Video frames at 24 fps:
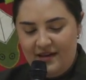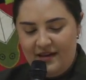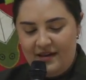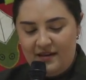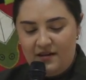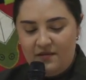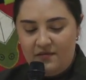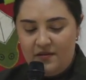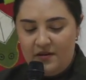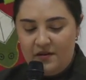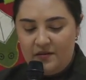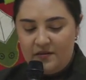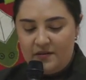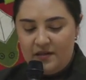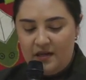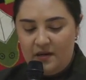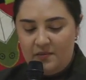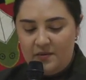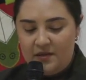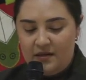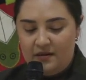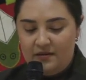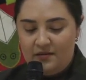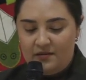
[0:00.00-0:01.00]
In a
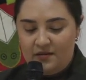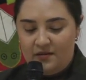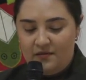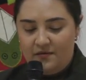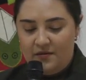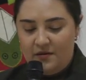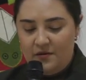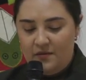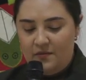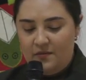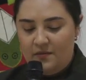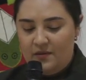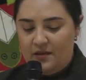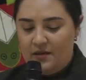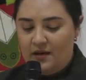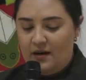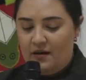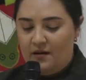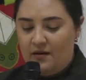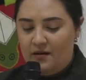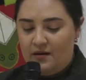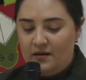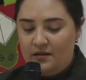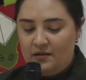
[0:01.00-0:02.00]
videotaped interview with
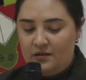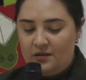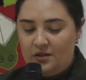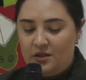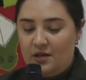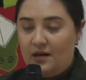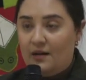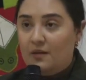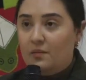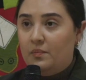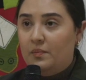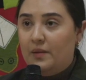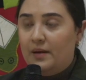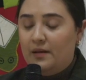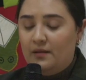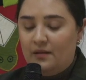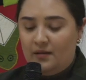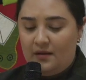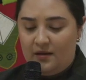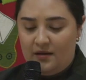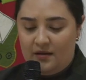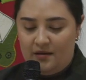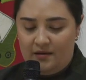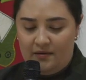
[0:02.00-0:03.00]
artist Jack
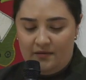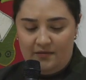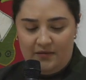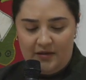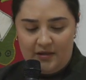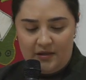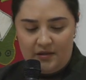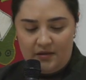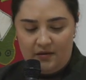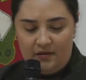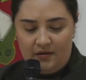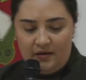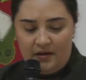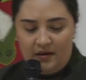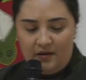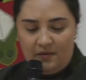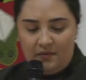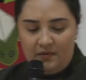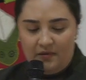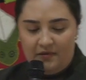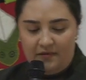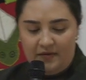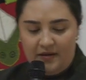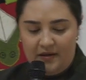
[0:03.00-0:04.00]
Butler, Victoria
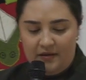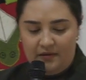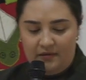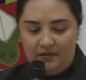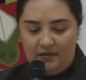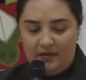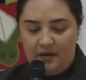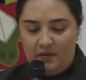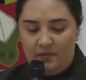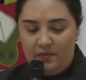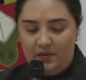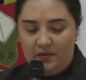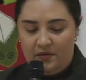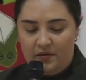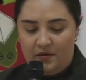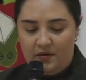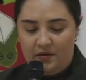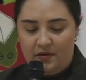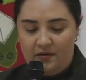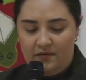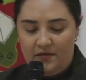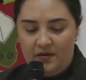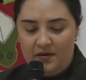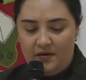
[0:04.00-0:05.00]
revealed that both
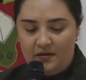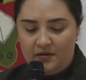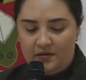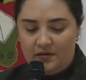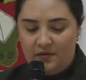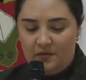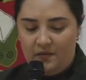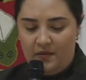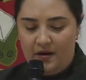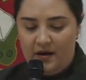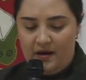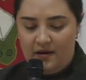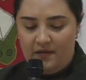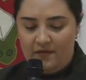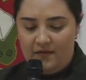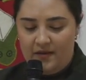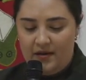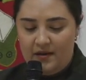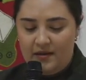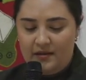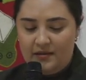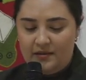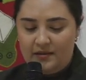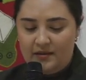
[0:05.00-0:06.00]
Kiviuq's wife
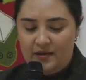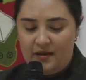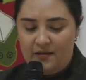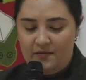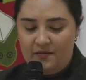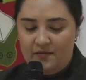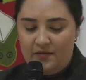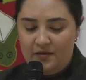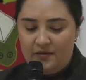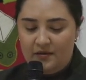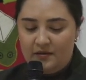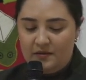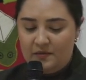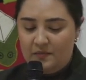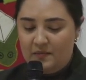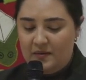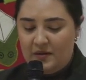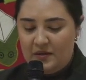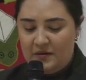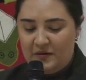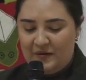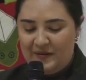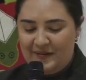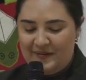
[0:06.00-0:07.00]
and his envious
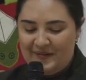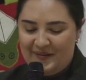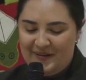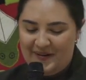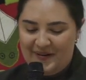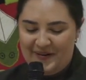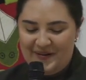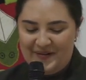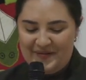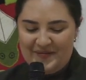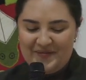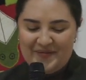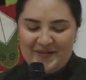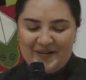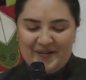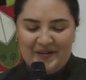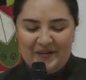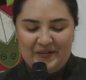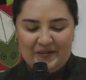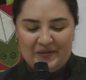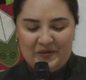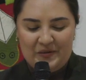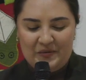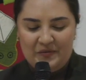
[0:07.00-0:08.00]
mother in law were
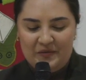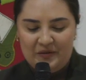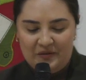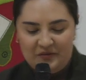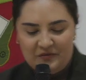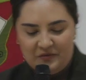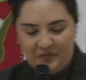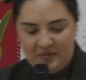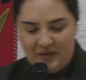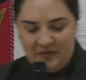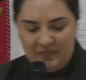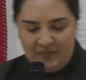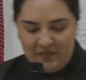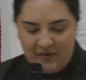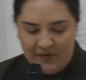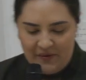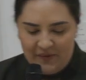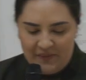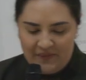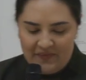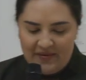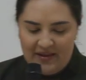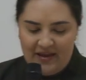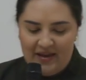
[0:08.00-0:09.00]
also wolf
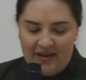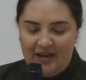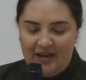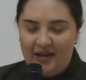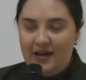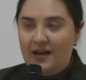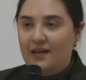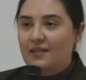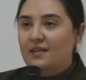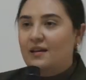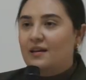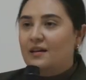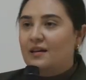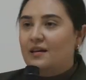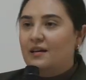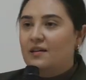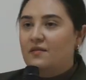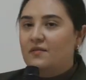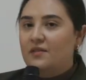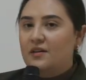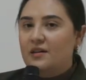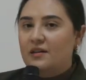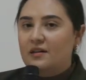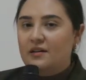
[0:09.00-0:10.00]
people, and that
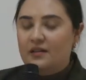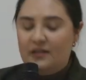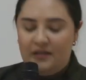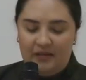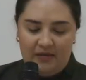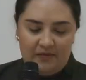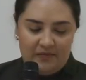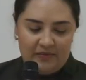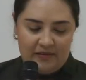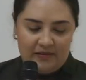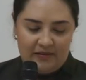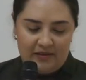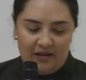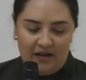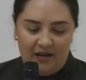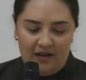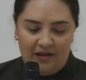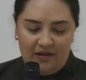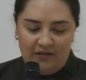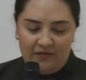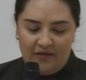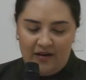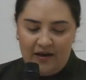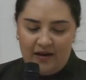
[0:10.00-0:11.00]
Kiviuq
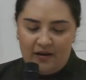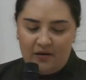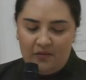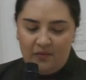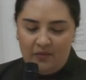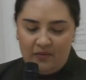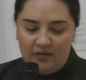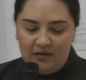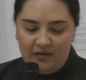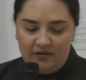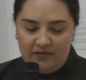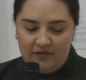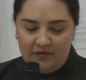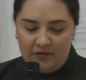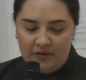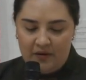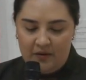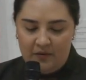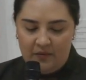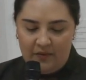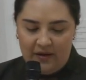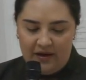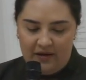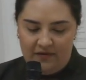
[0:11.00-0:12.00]
himself had a wolf
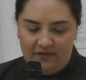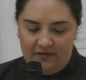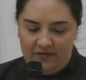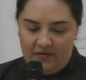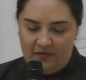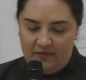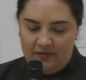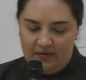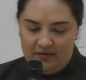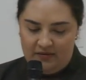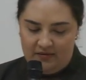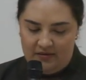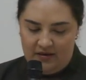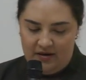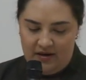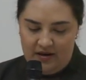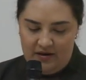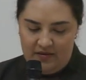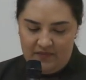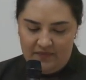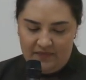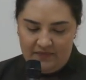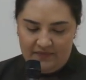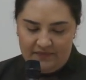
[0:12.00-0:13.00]
for a wife at one
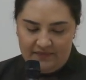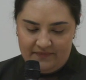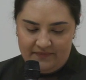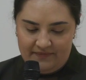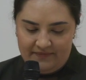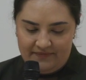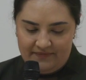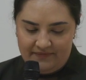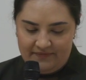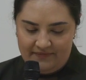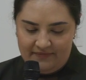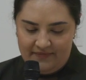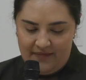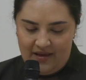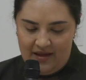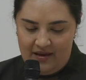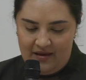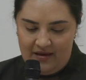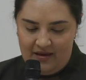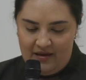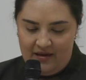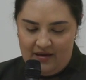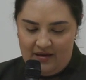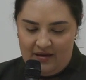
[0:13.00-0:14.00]
time.
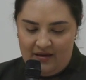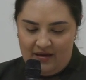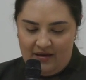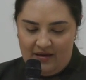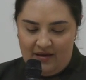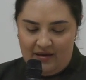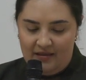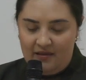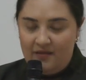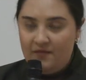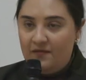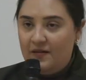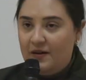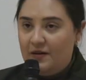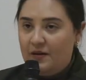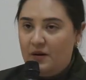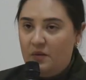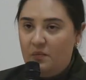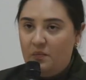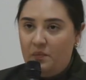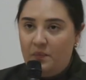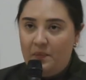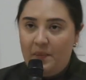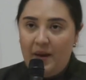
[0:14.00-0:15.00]
In the
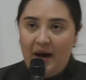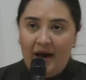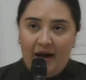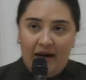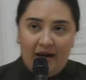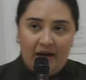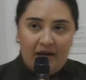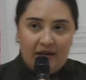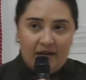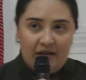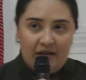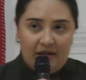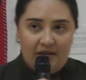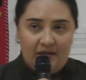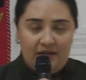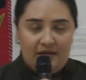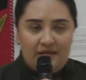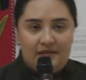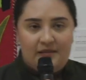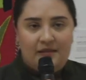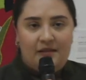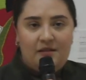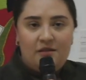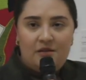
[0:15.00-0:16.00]
very back, in the
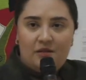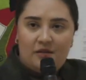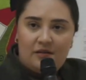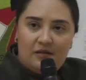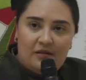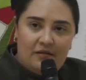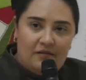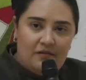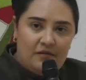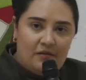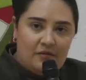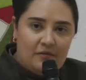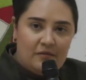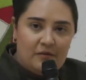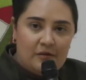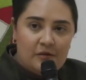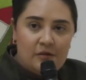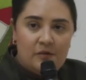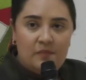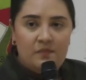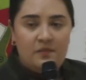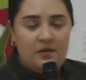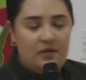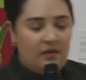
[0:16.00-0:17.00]
center of the
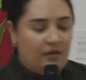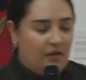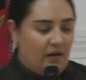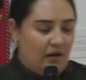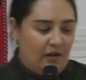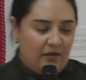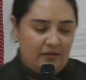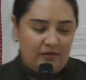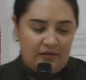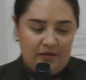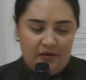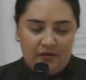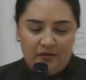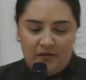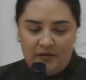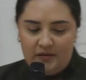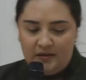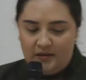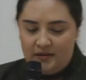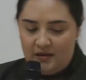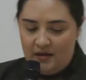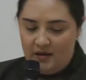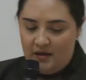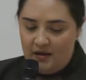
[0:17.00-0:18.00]
room, you'll also
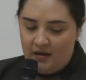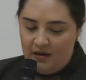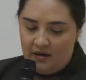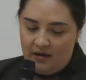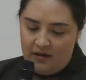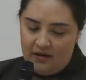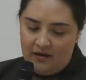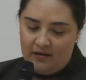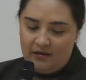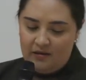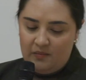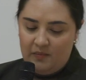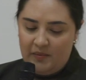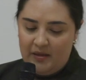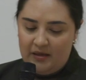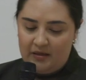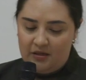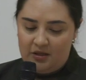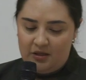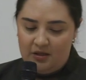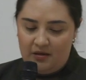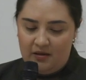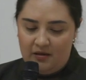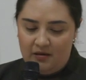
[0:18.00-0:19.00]
see a
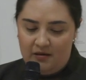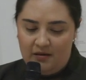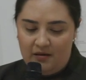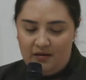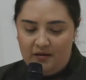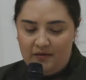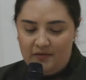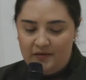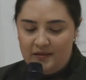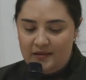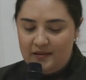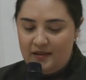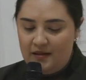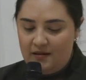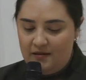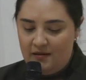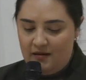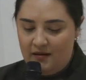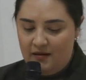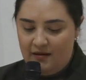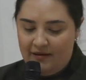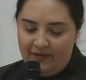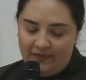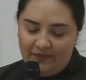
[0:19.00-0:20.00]
depiction of
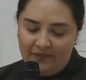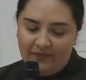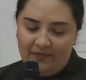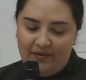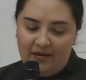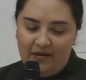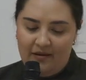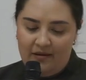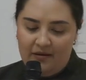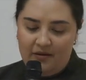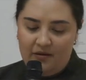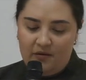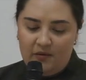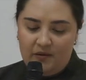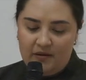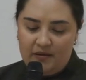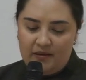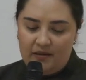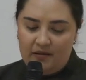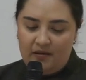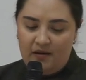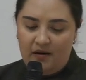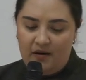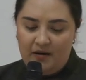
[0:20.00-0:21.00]
Sedna, who is
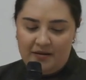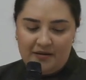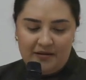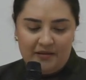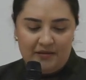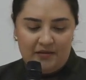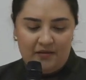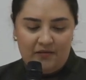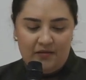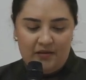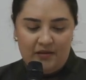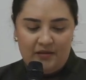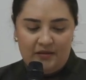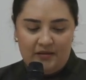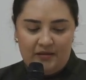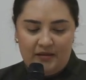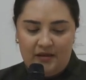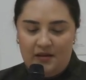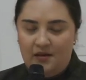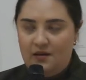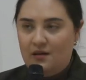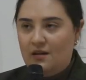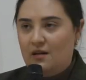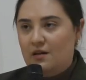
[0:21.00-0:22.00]
the goddess of the
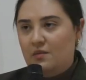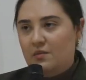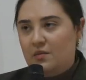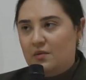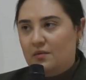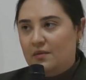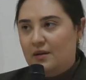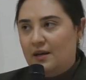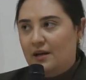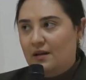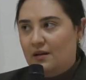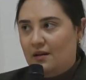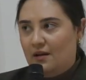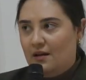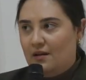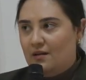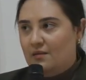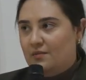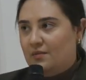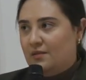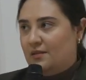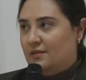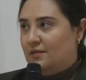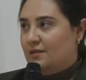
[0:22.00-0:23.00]
sea and marine
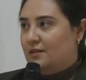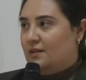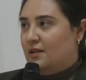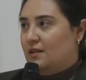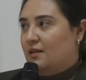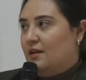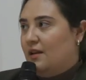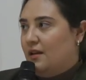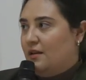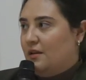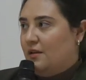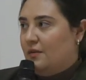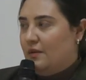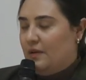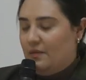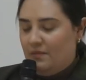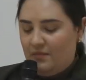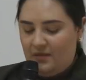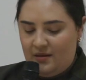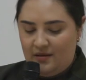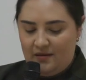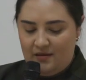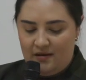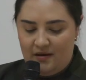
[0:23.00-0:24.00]
animals in Inuit
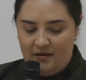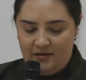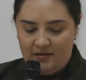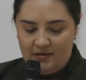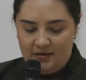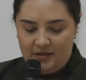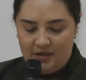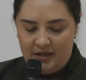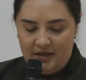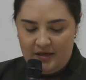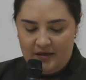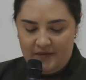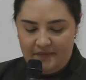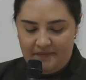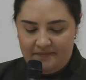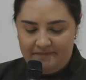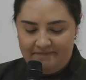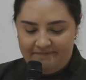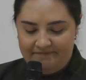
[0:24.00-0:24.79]
mythology.